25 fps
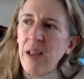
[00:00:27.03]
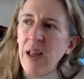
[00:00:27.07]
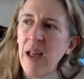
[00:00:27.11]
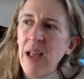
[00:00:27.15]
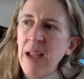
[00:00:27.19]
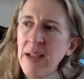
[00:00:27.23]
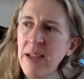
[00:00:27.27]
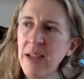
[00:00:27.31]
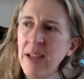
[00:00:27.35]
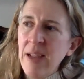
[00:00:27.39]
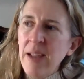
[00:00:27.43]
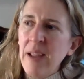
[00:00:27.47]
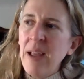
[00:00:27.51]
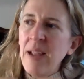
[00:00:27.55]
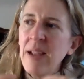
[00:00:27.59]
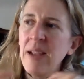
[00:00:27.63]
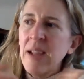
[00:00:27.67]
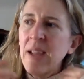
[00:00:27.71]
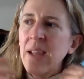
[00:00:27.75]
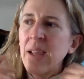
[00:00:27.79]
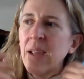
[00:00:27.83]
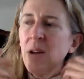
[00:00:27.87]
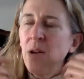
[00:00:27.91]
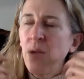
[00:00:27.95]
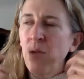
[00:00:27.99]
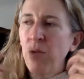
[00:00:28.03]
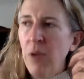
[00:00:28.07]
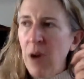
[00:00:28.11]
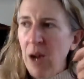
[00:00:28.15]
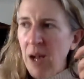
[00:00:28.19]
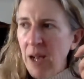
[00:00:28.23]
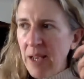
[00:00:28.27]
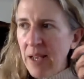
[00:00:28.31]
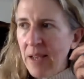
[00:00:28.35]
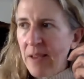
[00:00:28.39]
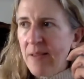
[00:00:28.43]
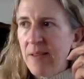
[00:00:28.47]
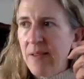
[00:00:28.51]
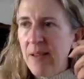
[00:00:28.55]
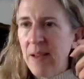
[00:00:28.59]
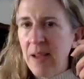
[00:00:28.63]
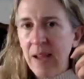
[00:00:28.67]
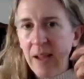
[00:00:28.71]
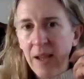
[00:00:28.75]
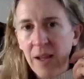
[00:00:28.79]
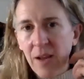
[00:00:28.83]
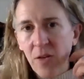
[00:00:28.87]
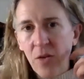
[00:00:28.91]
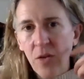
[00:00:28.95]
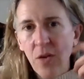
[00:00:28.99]
any any
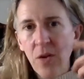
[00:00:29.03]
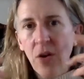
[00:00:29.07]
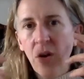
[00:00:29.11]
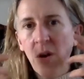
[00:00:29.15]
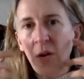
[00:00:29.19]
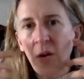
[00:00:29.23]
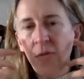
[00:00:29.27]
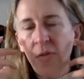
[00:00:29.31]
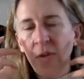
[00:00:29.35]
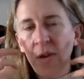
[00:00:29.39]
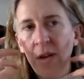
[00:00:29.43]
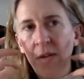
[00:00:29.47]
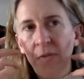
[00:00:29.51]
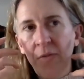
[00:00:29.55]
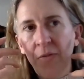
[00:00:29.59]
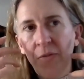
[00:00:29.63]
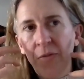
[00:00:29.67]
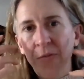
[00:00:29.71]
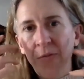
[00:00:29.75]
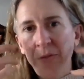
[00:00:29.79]
arising of a